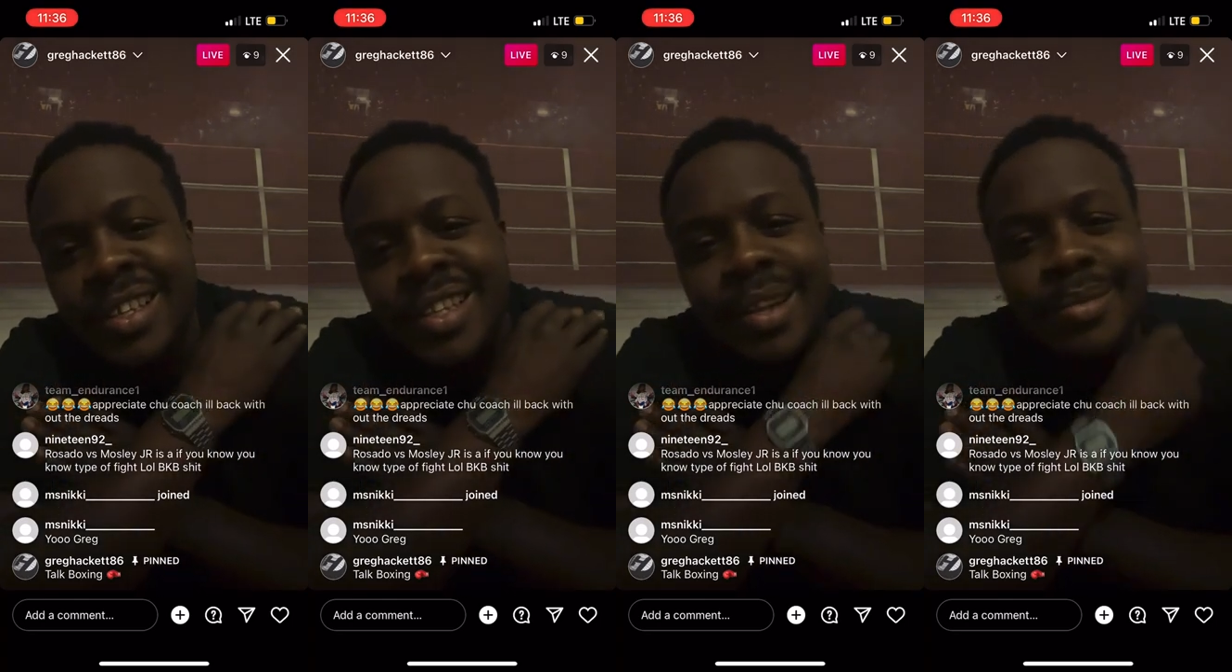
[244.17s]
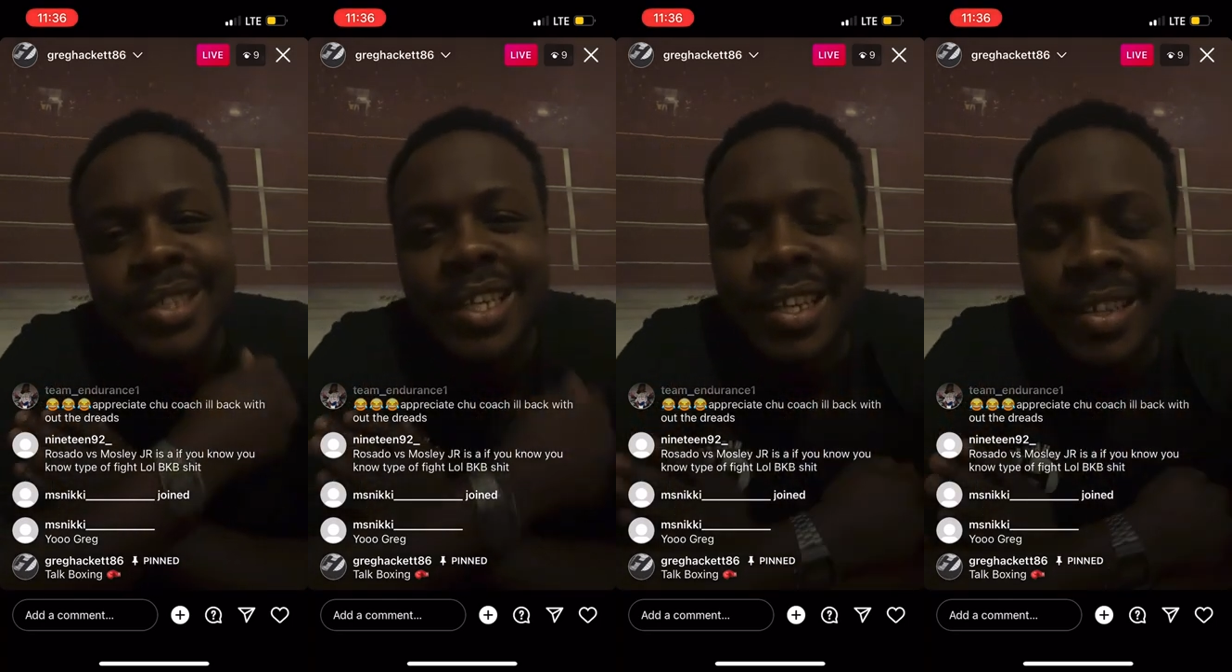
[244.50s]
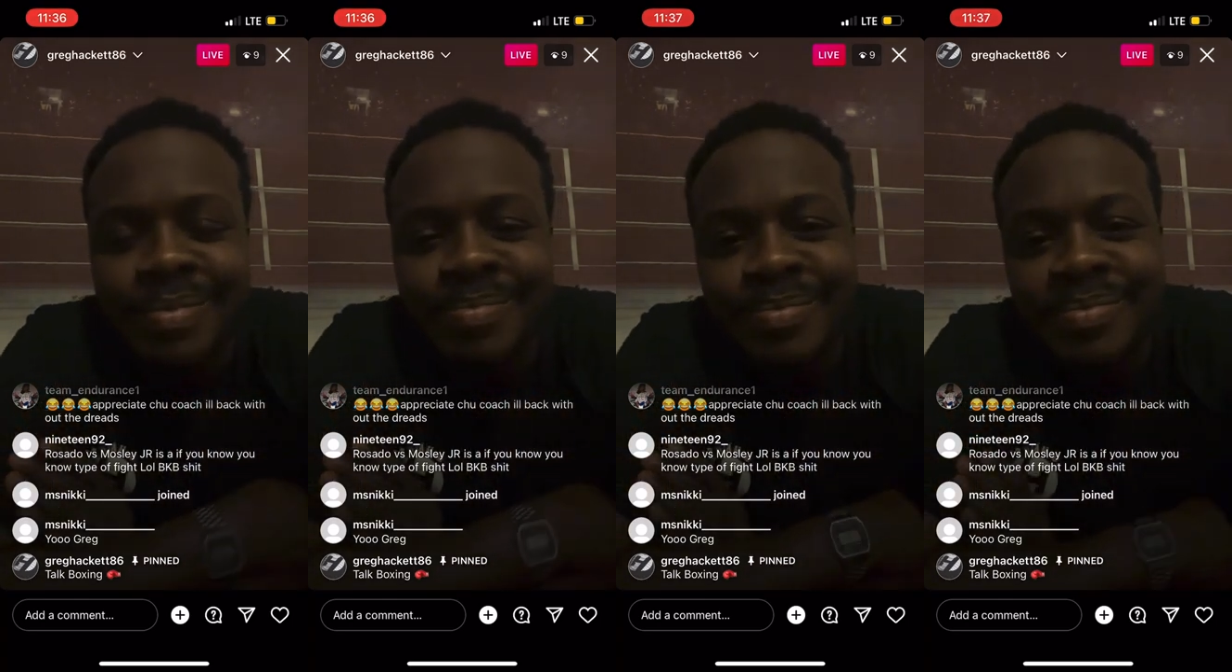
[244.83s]
You know what I'm saying?
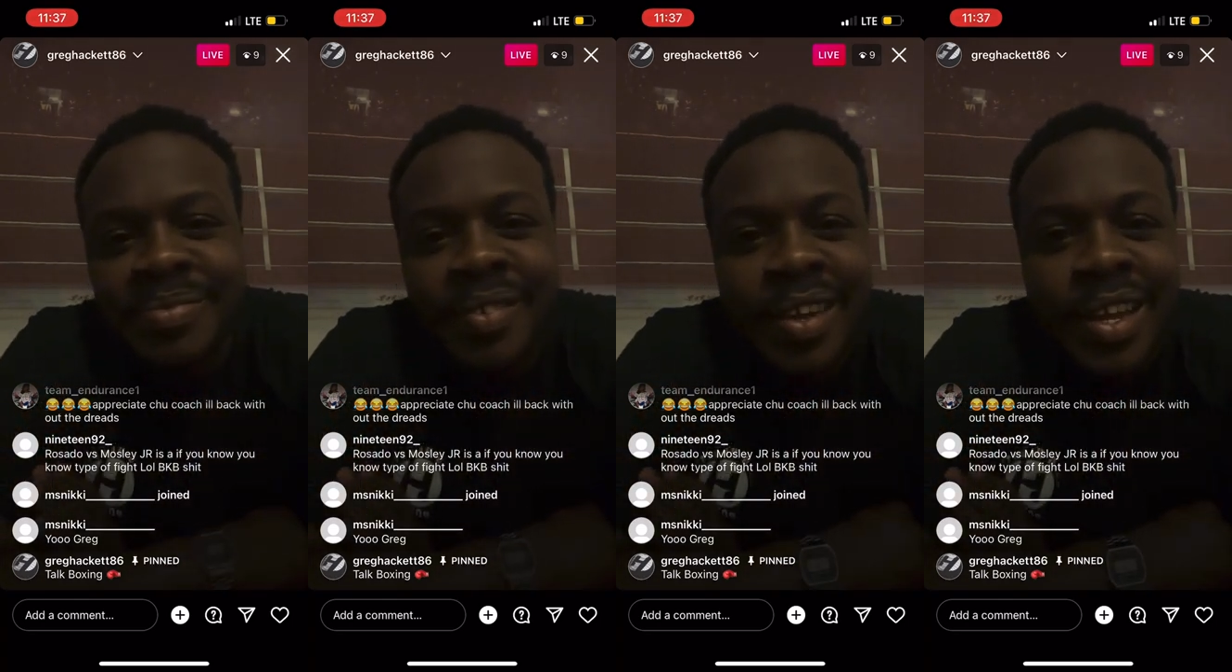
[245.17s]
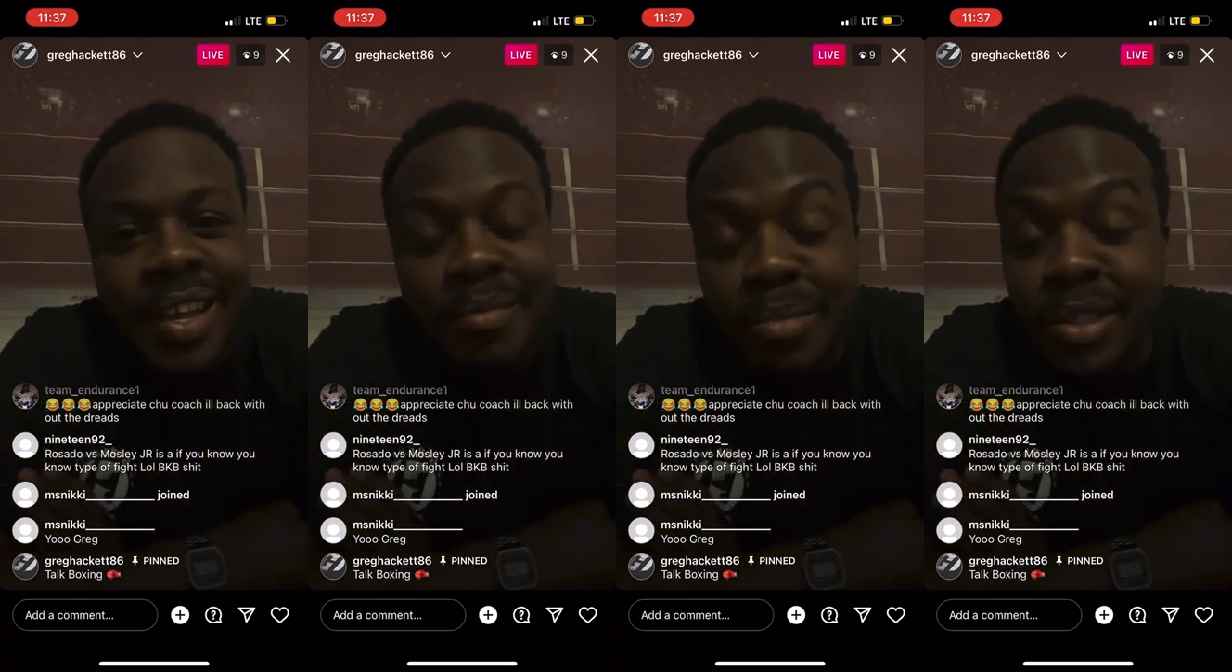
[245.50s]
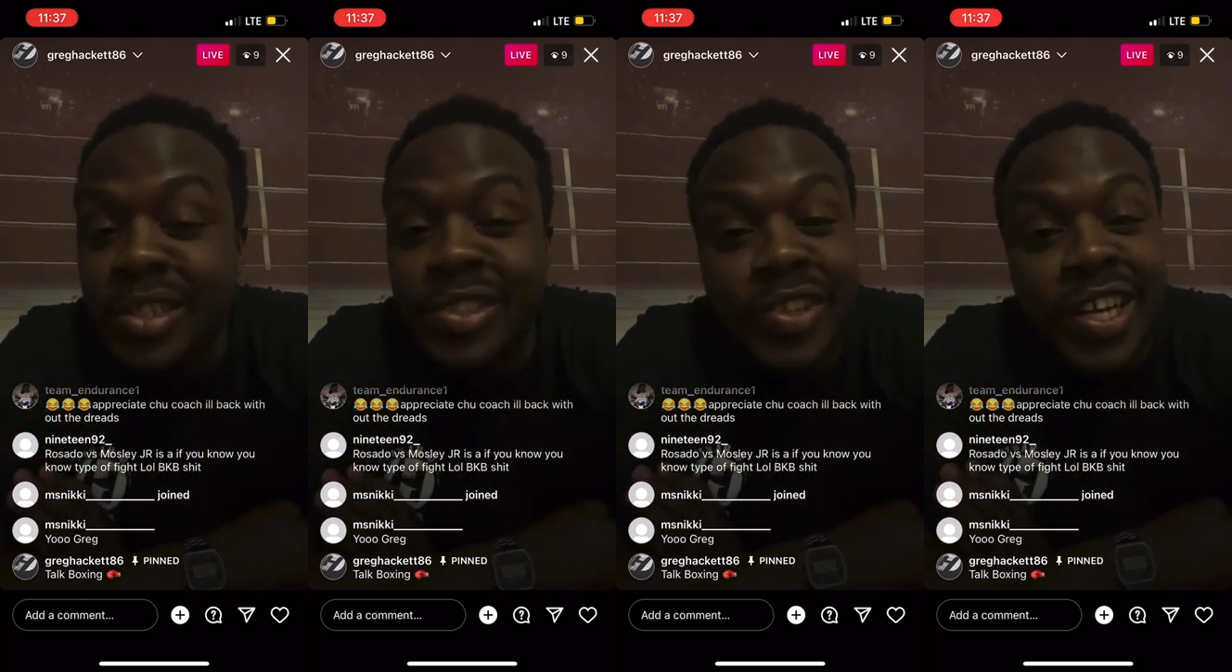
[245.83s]
But
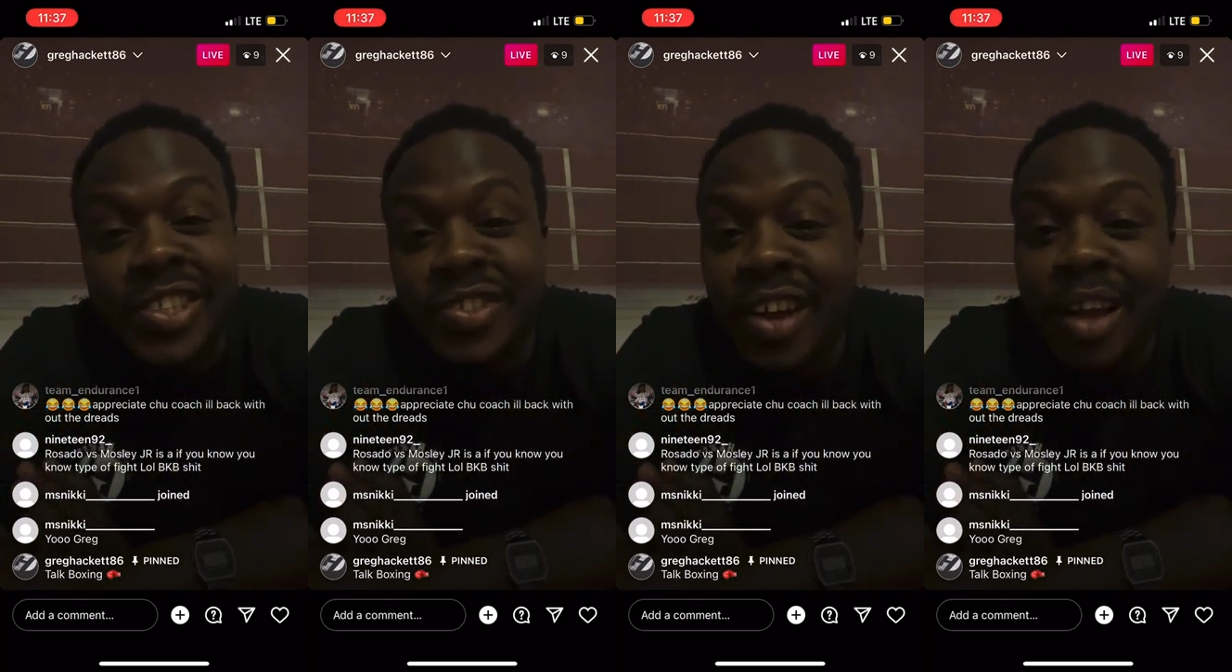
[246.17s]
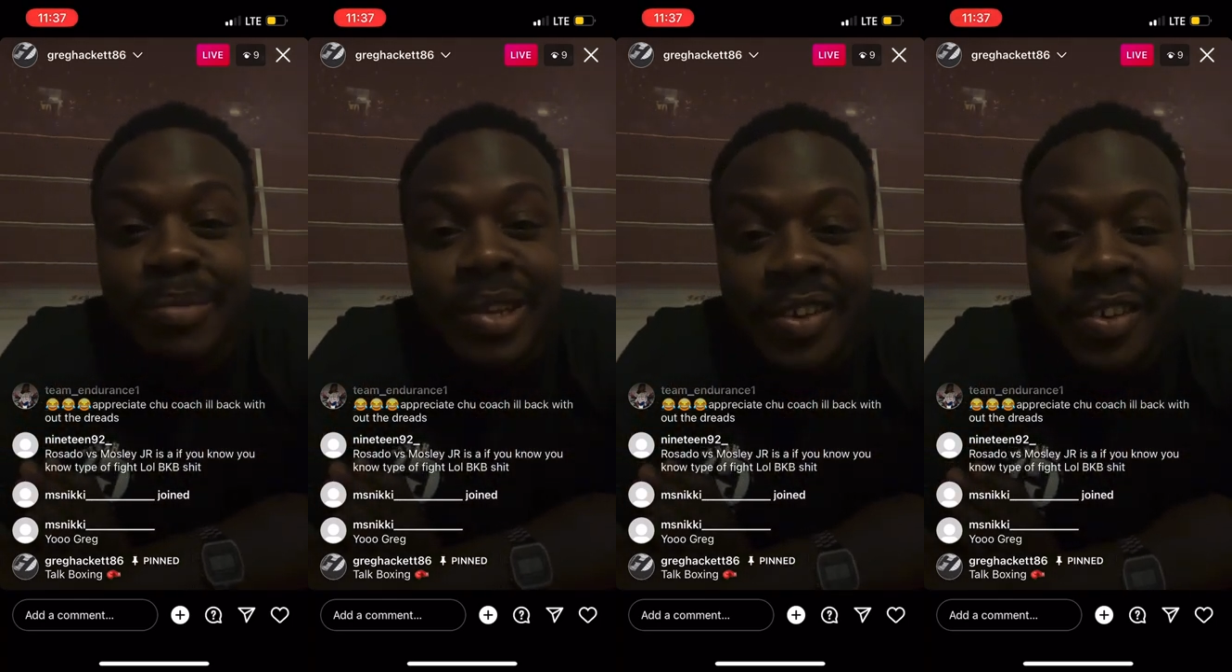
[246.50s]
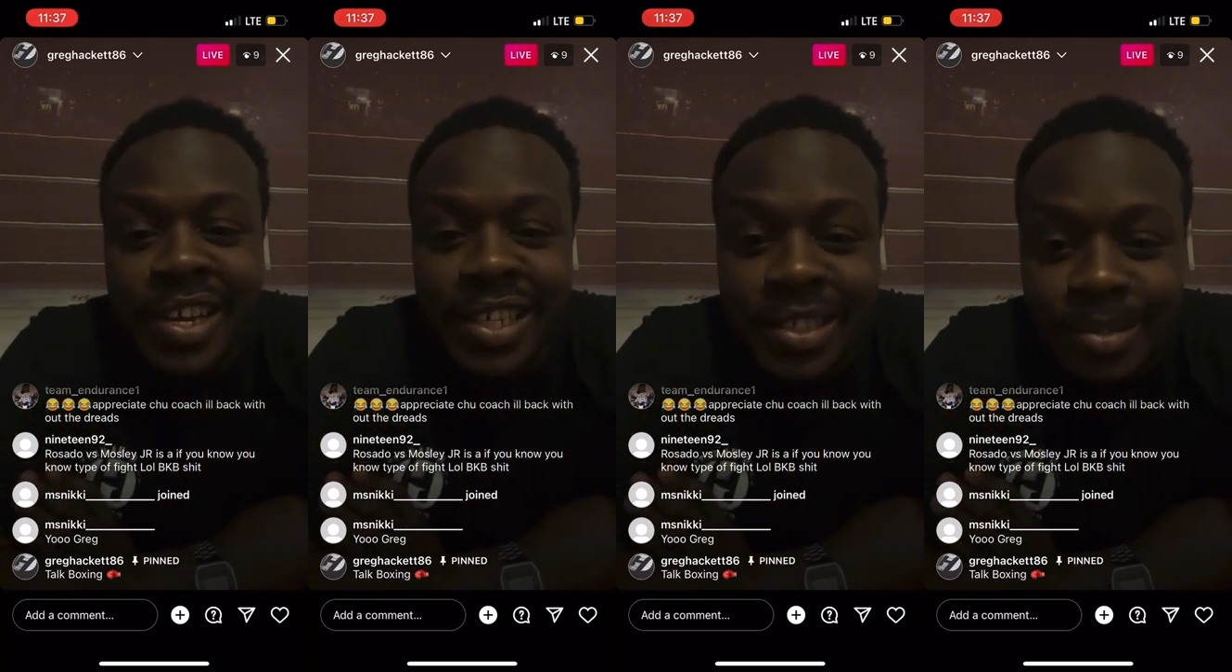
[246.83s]
the dress drive me
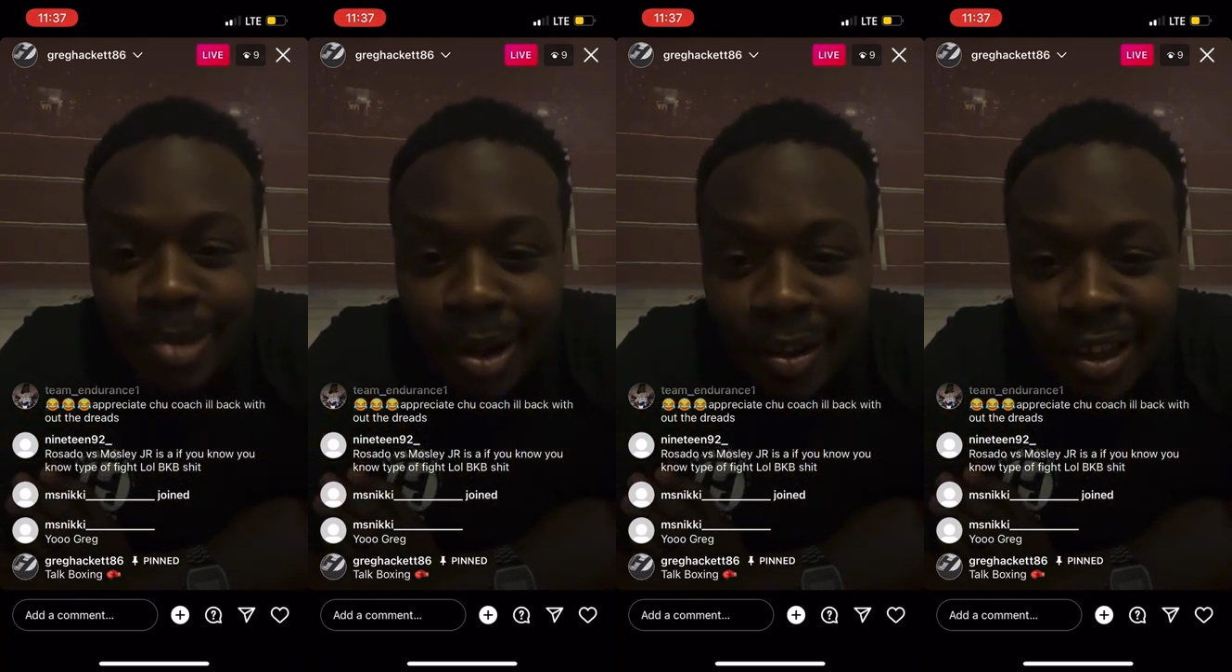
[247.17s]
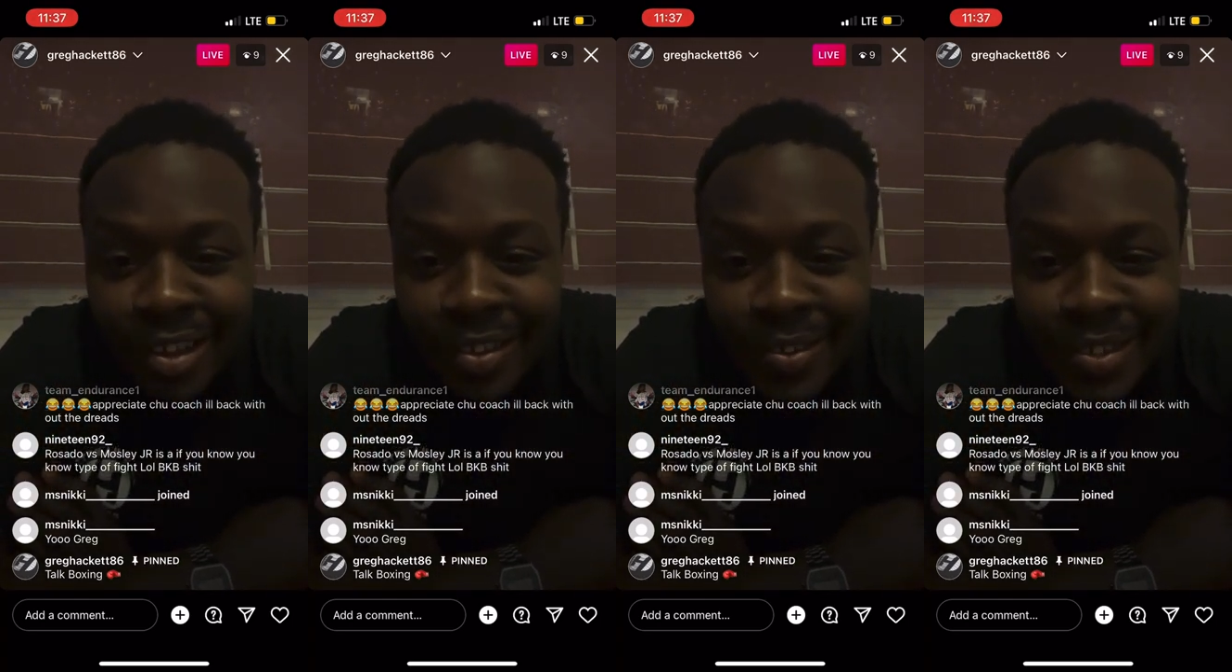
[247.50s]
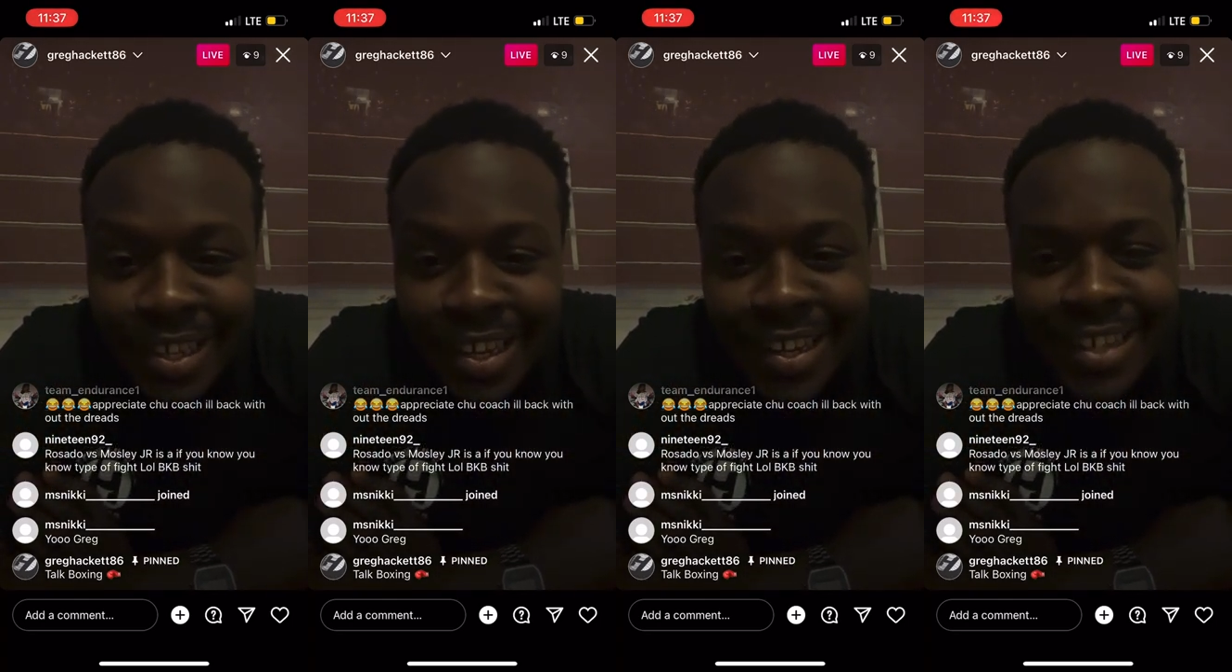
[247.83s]
crazy, bro. I ain't gonna
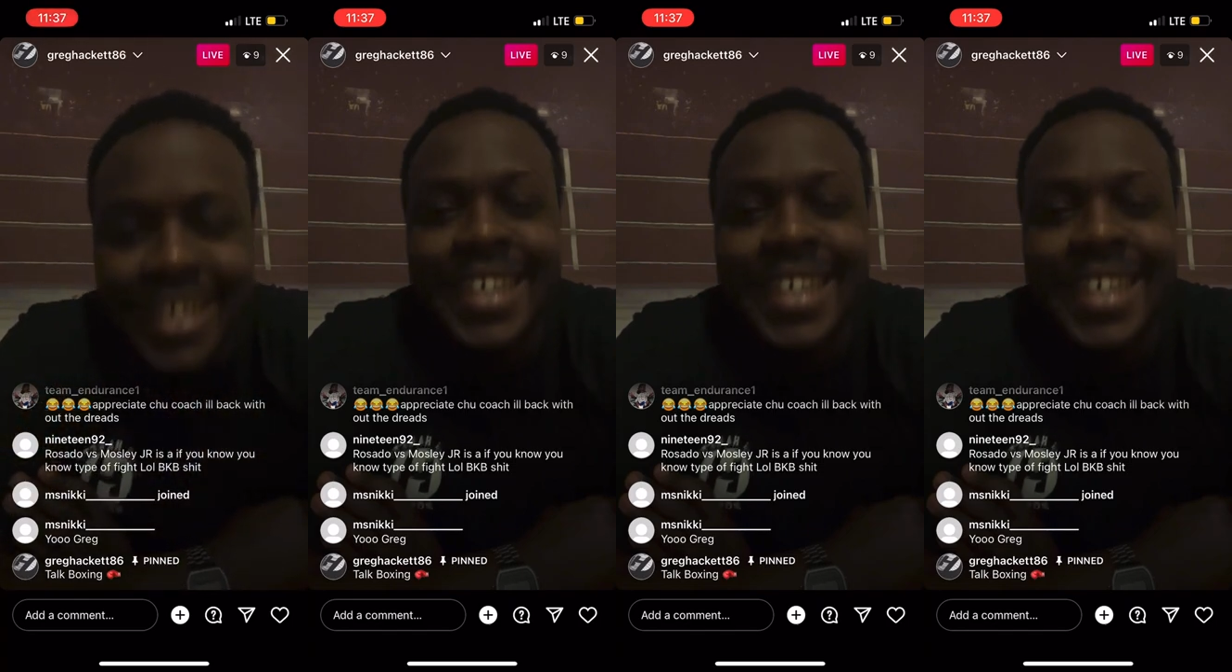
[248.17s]
lie.